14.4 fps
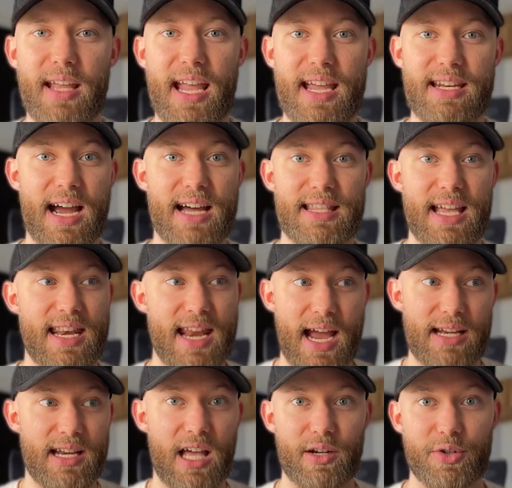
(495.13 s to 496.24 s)
And on that
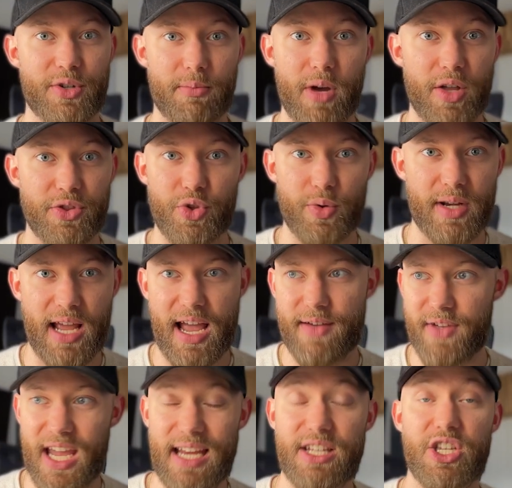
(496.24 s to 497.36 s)
$9 a month, you can have
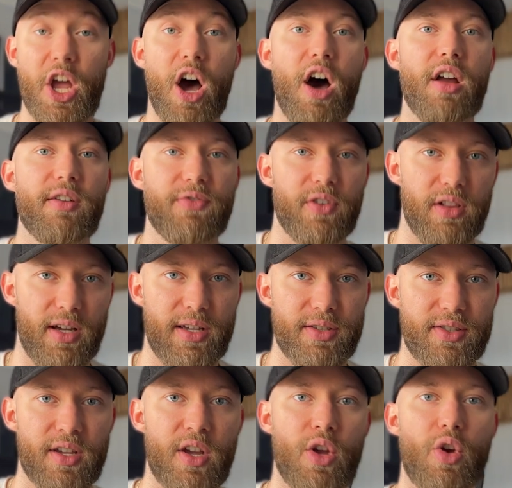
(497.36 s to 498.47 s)
a ton of
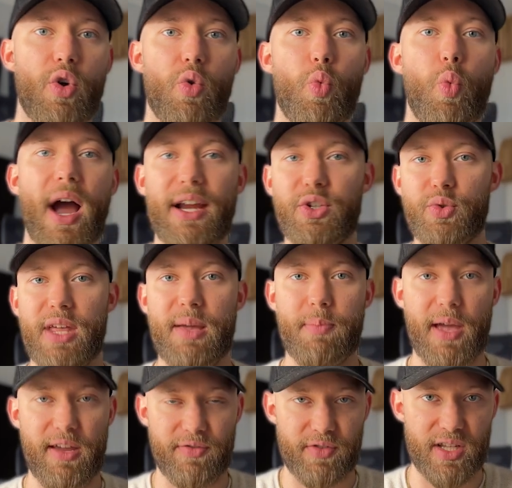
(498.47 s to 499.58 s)
clients. Why do they
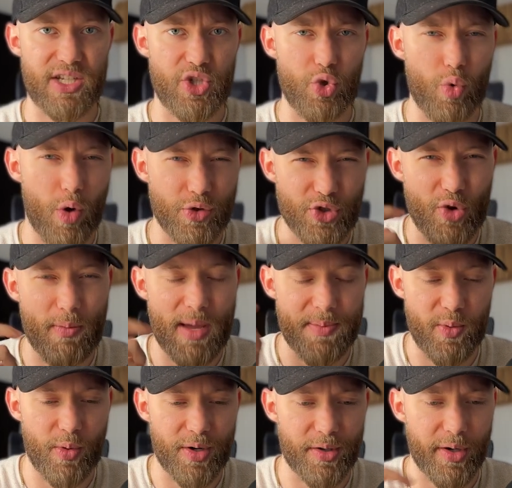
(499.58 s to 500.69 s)
pay for this? You also might be
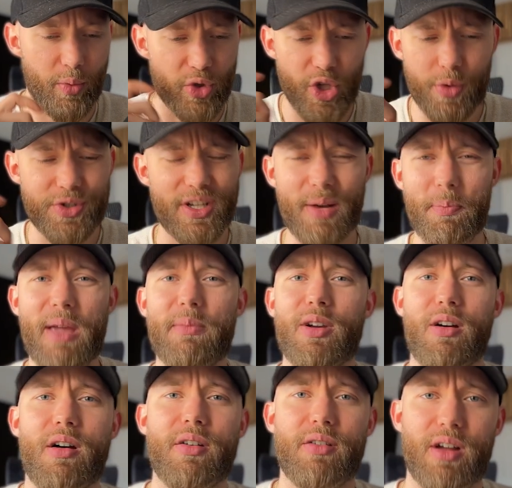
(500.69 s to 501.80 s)
wondering. Well, no one's going to pay me
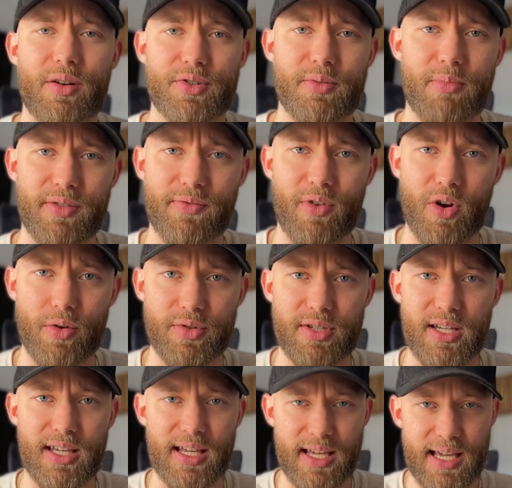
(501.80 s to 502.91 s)
$100 a month for
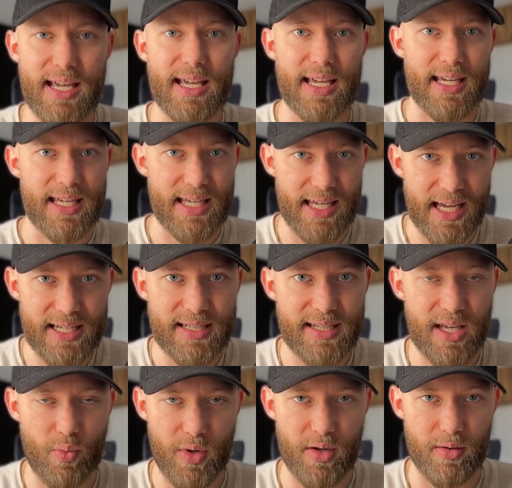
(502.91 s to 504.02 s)
hosting. Yes,
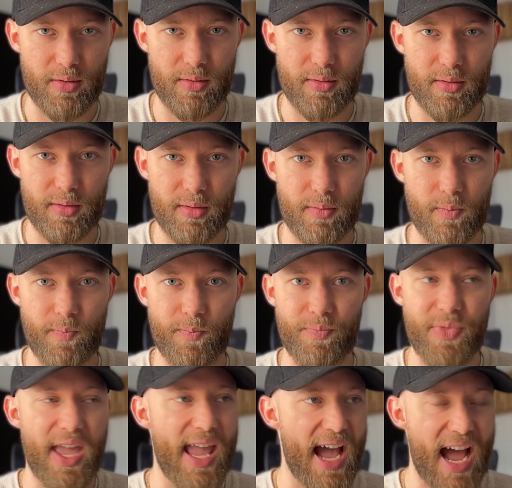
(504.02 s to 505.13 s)
they will.
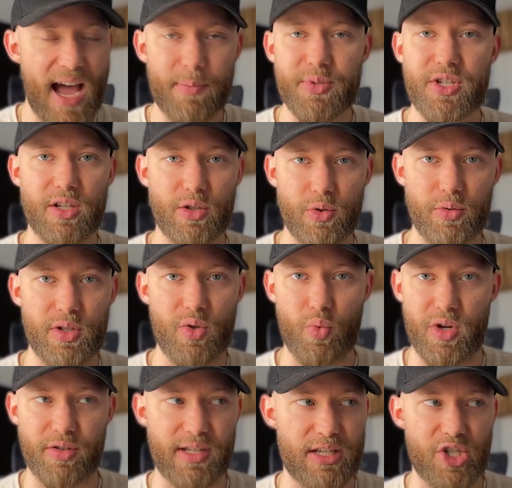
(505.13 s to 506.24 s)
They absolutely
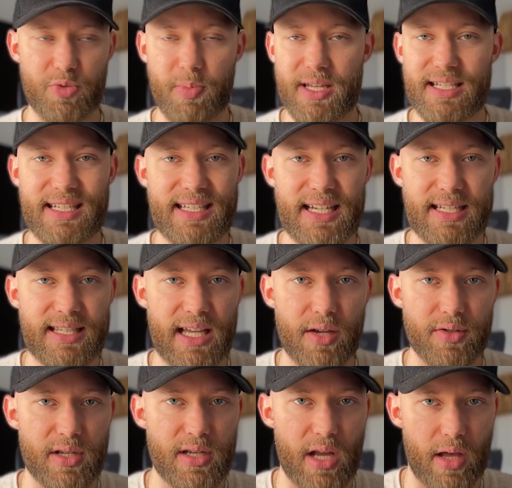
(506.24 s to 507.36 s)
will. They just spent
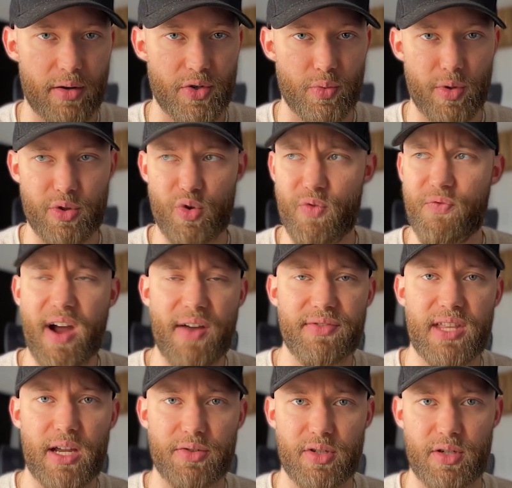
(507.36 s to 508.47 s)
$6,000 with you,
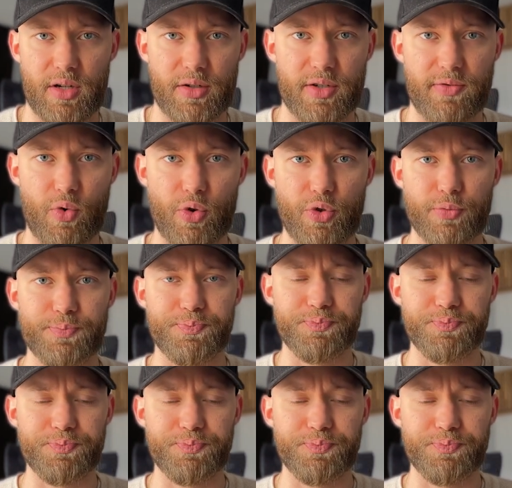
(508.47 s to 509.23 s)
$5,000 for you.